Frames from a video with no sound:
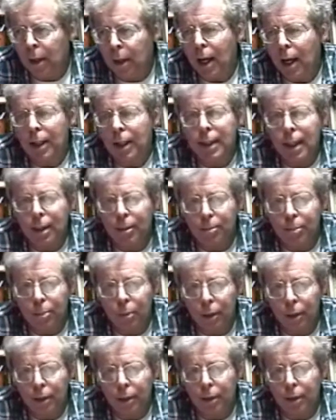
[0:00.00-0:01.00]
At that
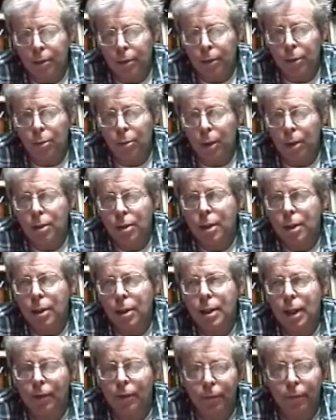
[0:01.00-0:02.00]
point, the Renaissance
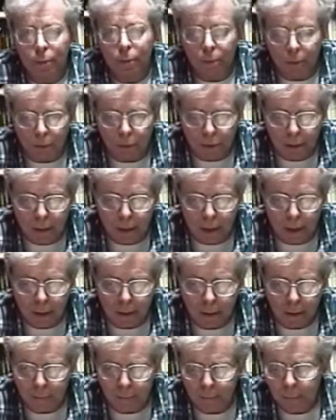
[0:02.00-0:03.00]
everywhere is
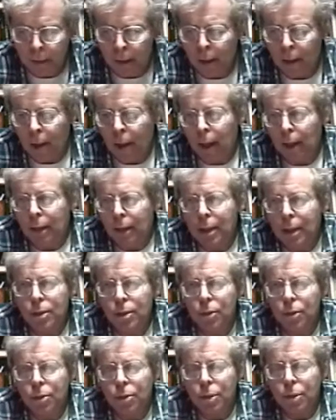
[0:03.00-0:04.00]
dead, unless
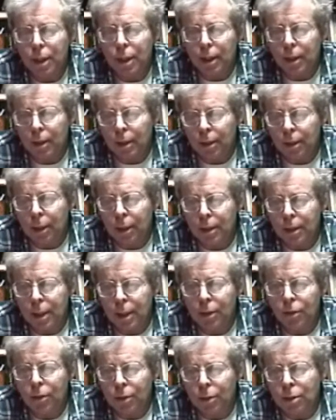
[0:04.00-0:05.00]
you say that
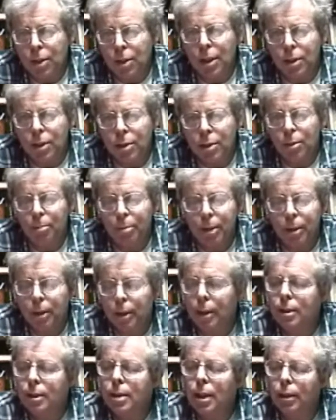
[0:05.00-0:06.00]
Titian ceased to be an
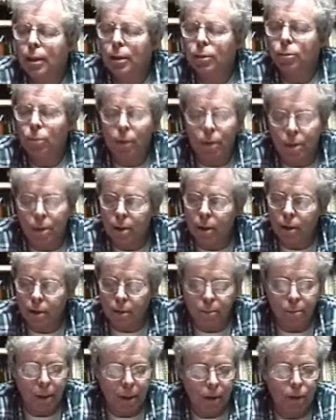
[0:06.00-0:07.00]
Italian Renaissance
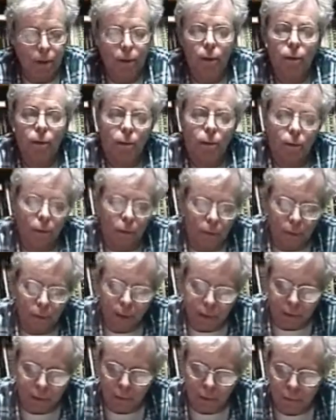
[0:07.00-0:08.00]
painter a little
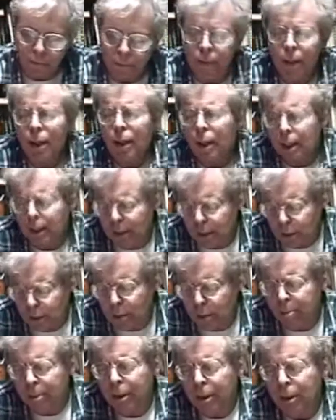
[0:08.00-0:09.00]
earlier, and this
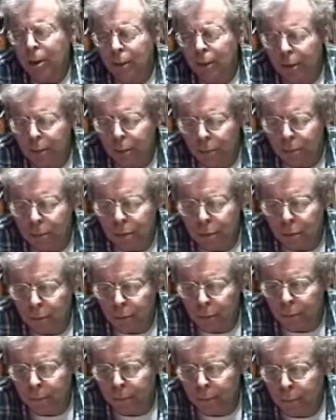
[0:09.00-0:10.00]
could be argued too.